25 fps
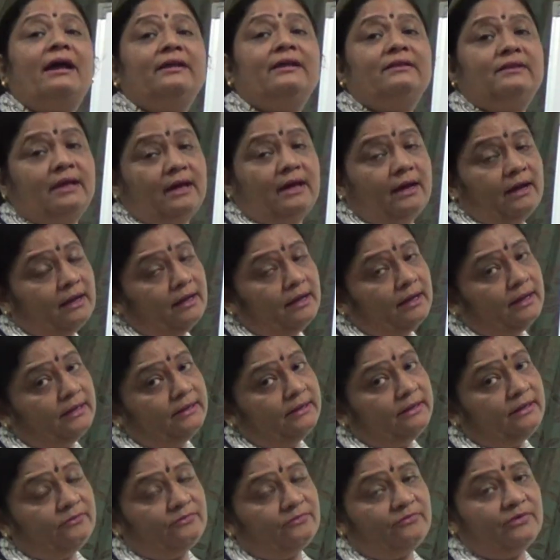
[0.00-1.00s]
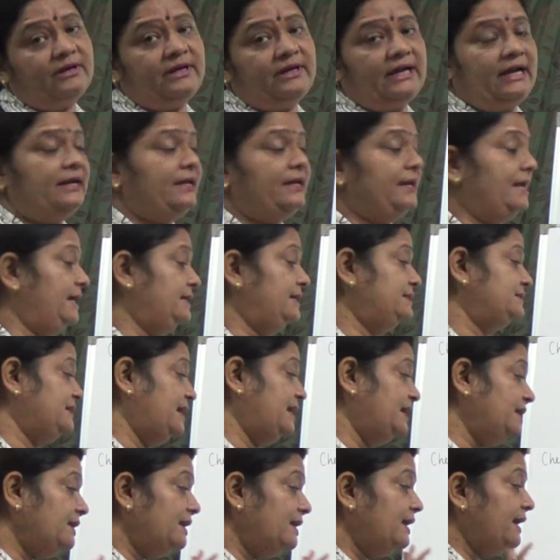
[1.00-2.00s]
the different alkanes
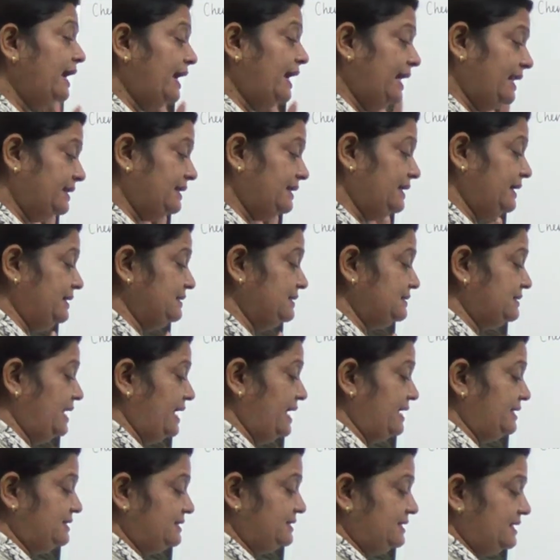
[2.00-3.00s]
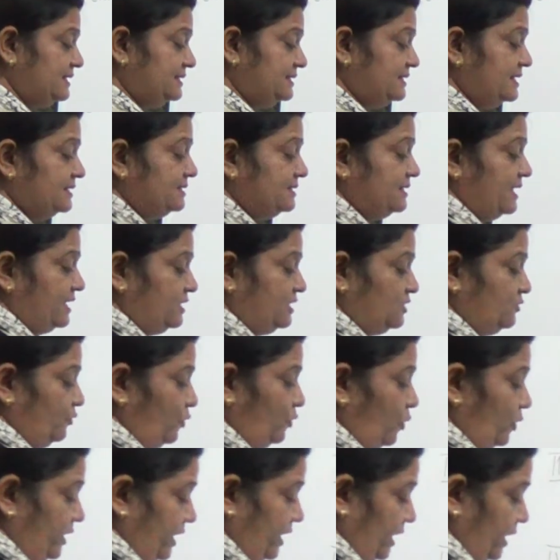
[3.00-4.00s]
and alkenes, like
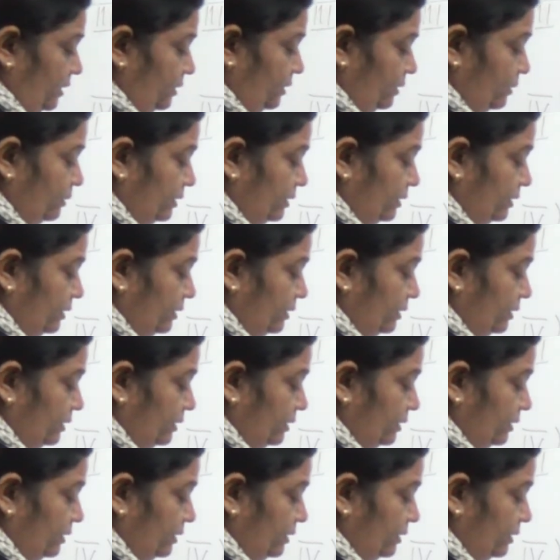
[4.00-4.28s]
C6H14,